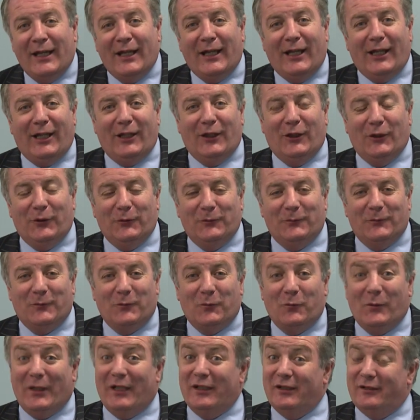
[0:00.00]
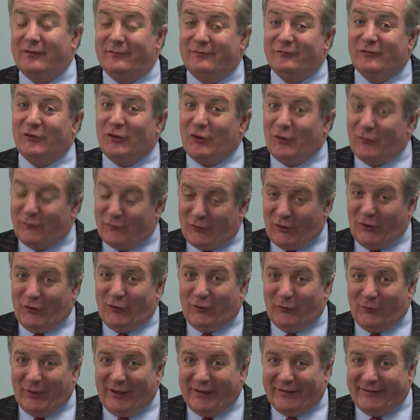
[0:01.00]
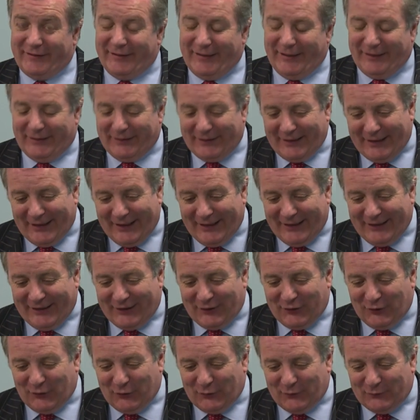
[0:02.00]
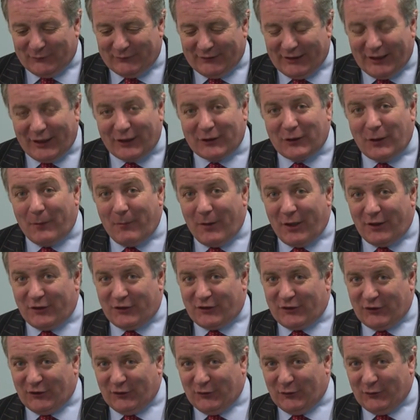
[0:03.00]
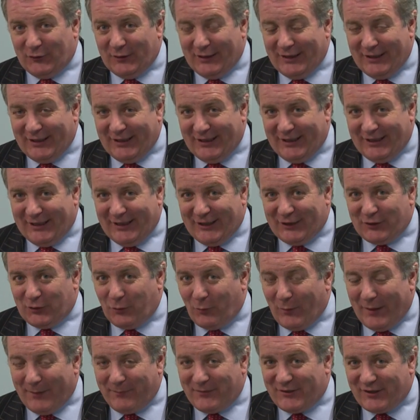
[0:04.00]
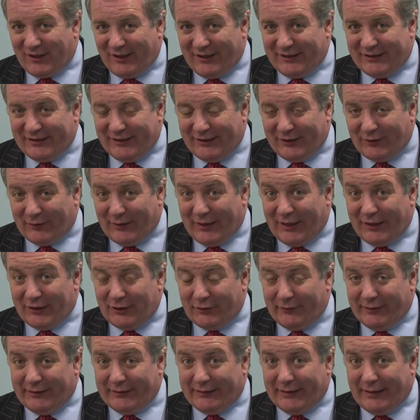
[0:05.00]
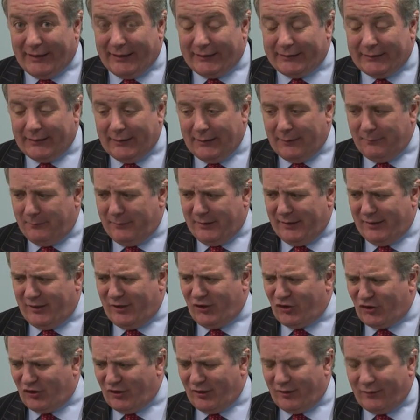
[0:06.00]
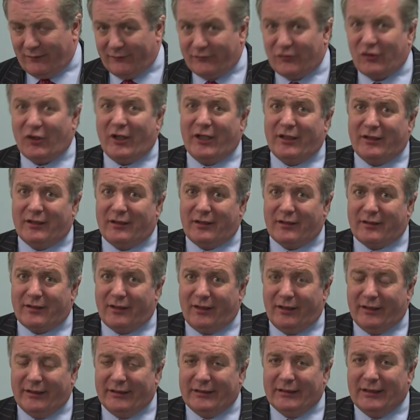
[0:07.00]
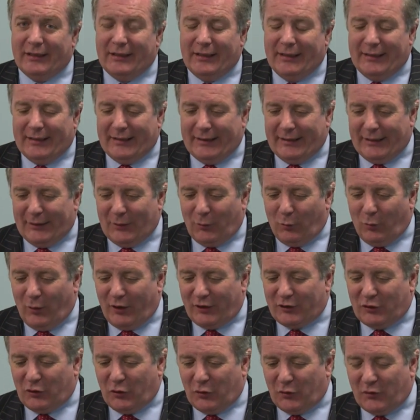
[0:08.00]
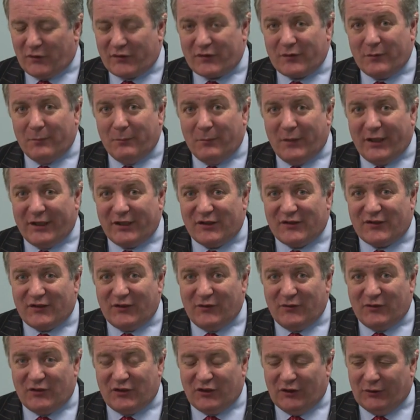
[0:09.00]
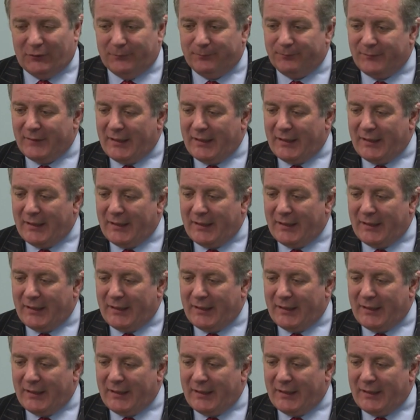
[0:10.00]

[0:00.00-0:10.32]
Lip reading: Hello. Well, you've done the right thing. You've come onto the website here and you're in that position of trying to decide what course might suit you.